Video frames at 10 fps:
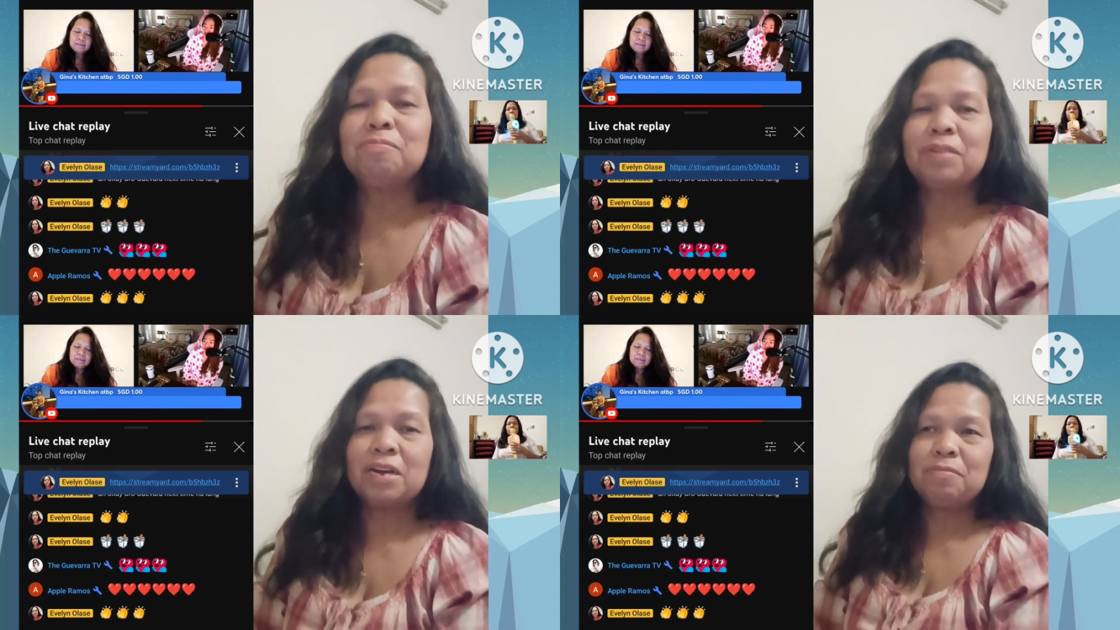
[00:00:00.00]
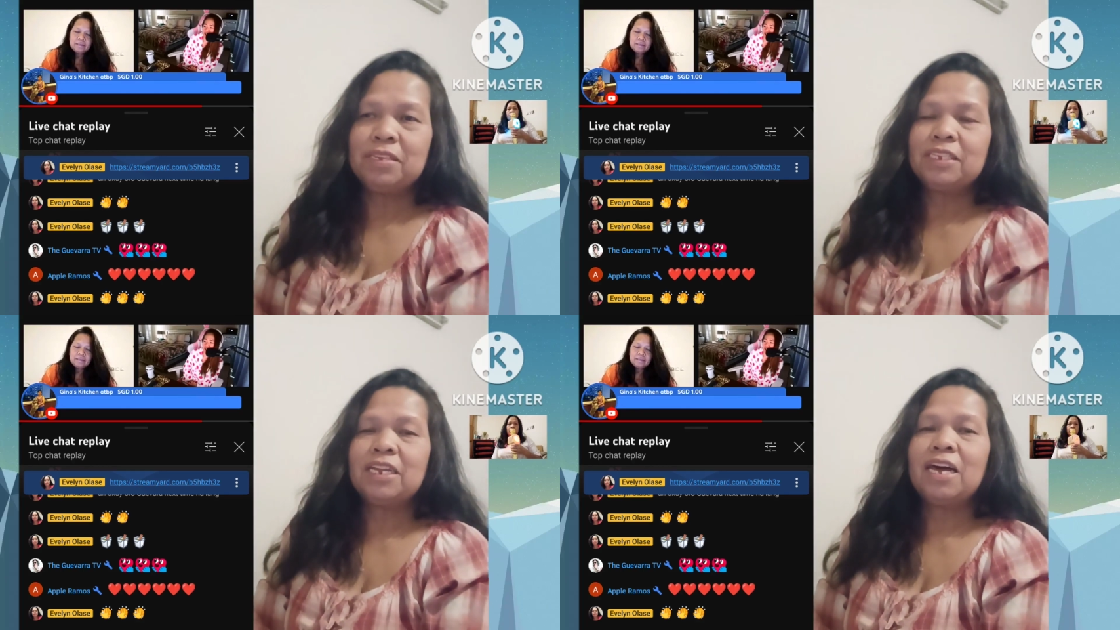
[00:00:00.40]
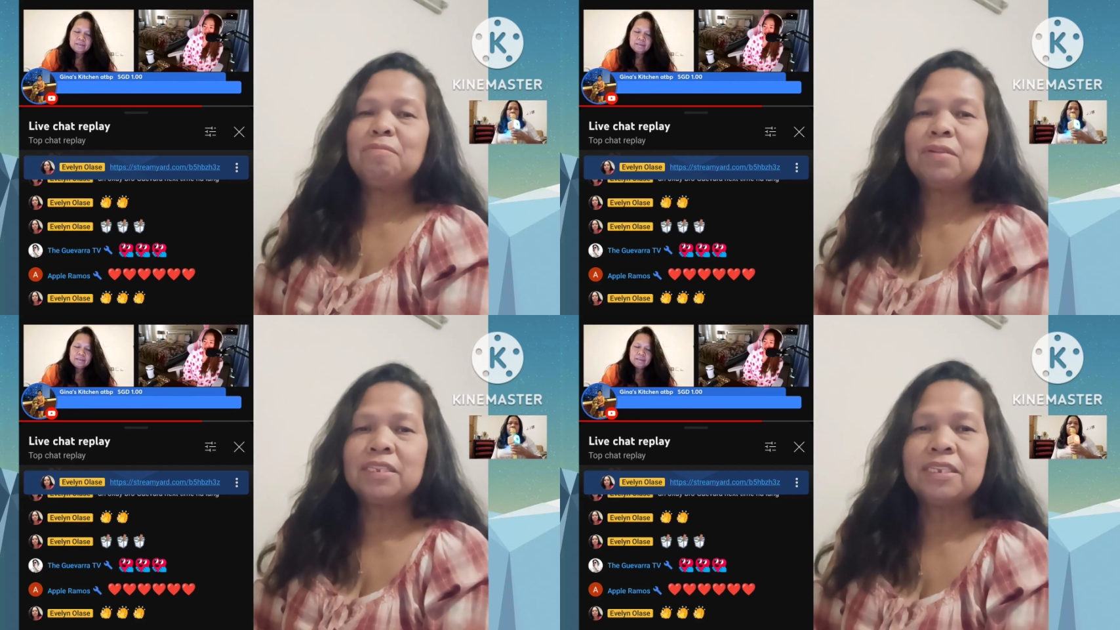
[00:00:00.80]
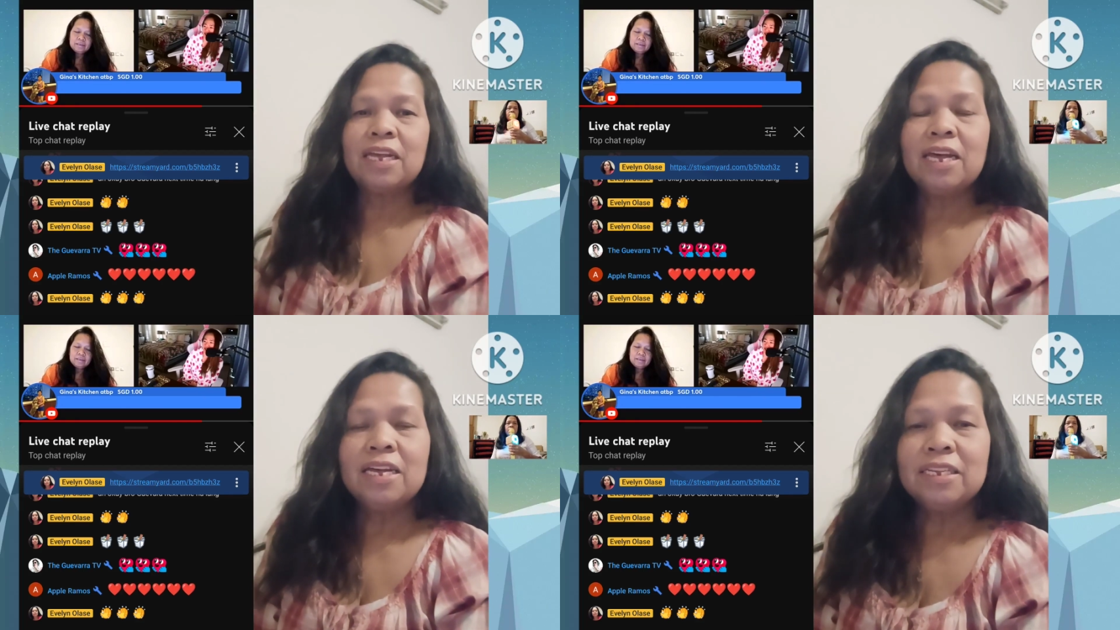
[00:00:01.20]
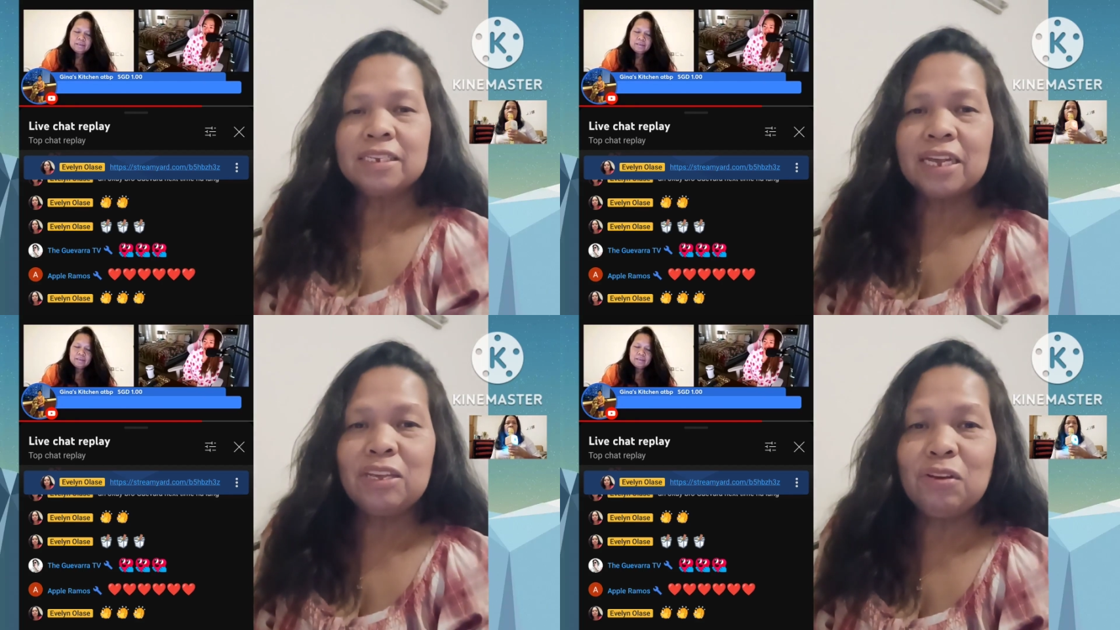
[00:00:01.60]
maraming salamat.
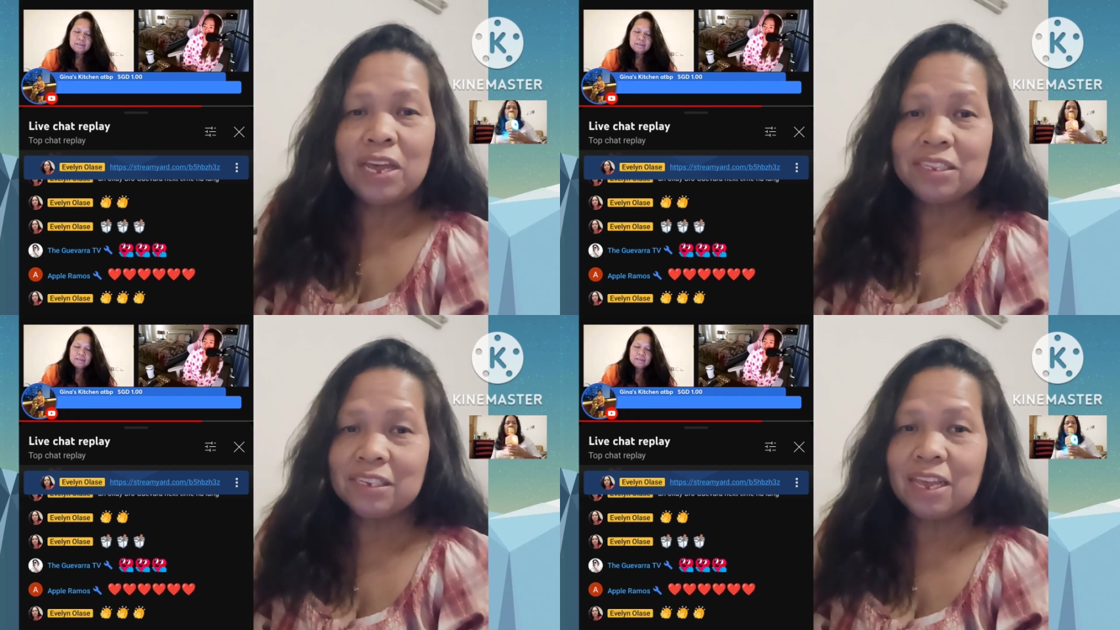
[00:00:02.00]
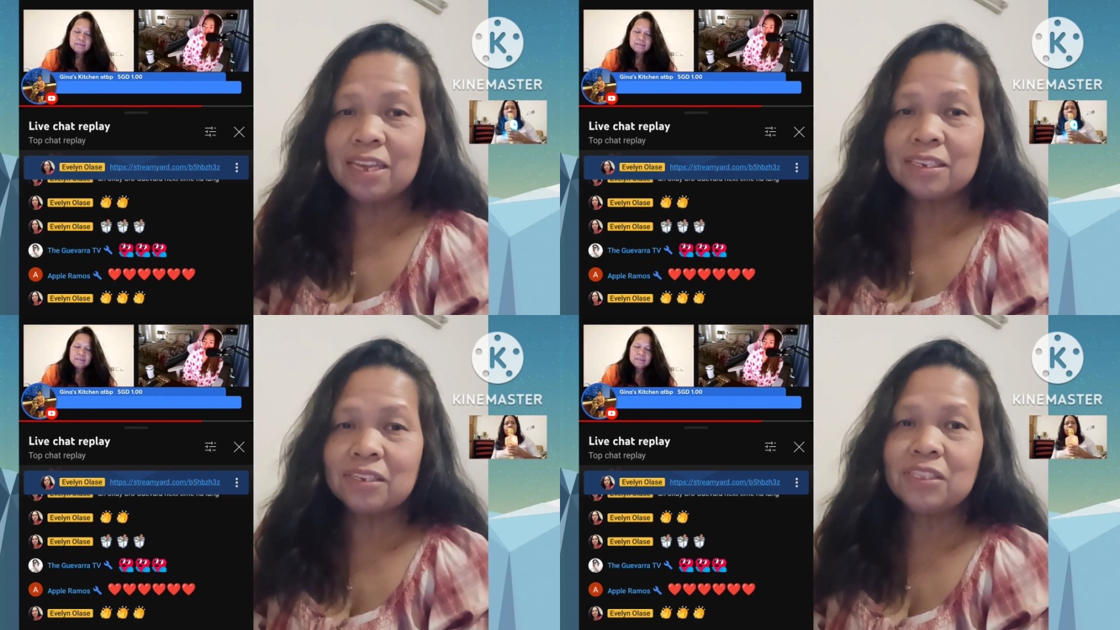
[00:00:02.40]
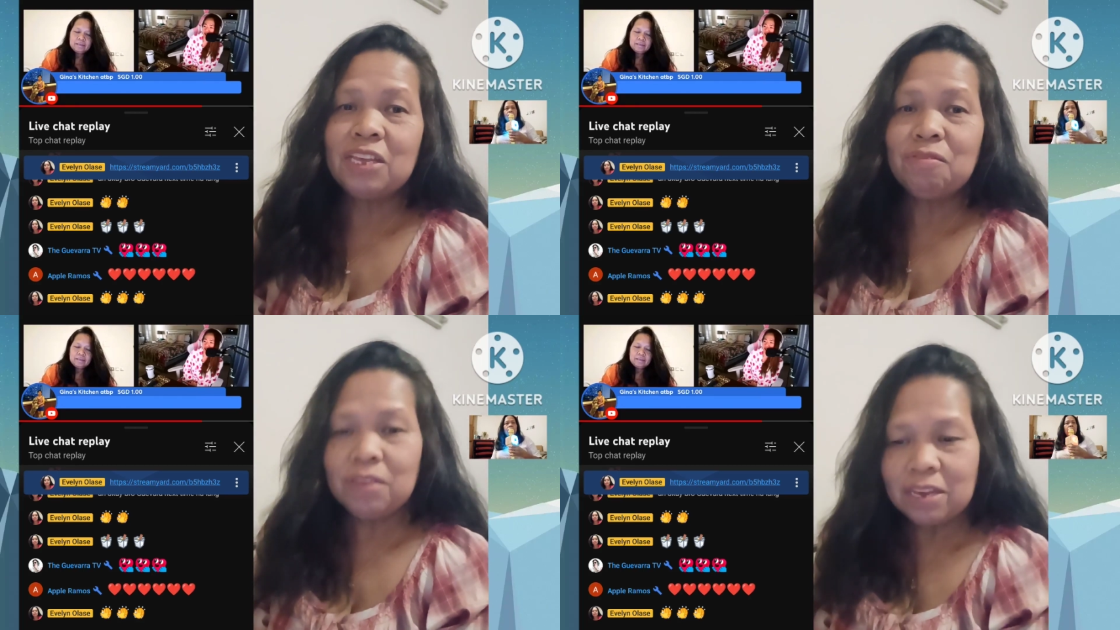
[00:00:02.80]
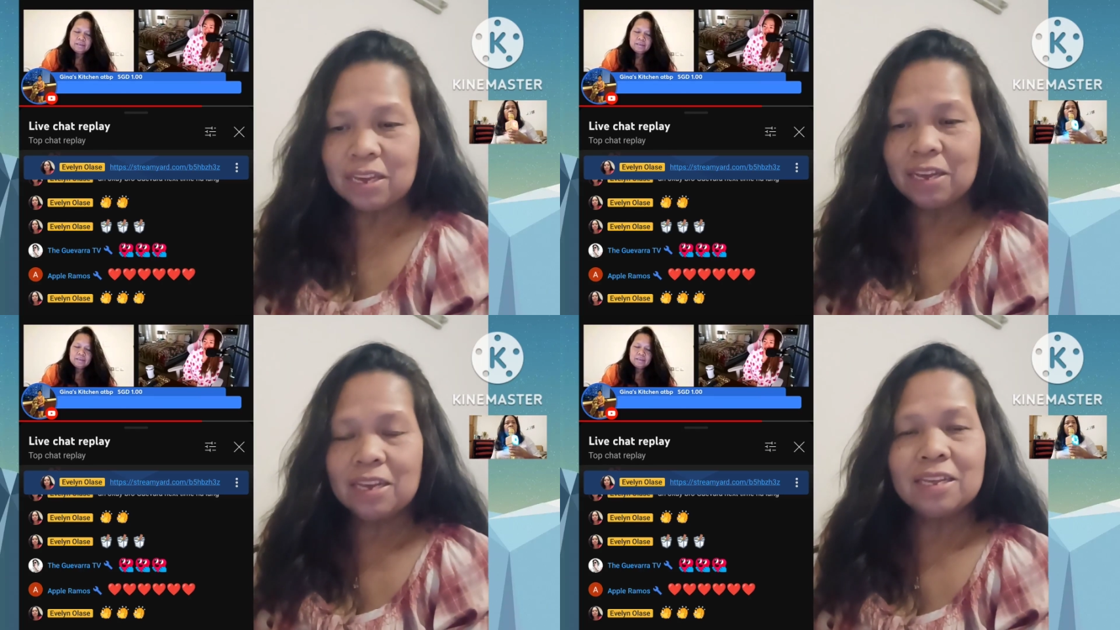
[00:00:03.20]
Sa'yo, XX TV,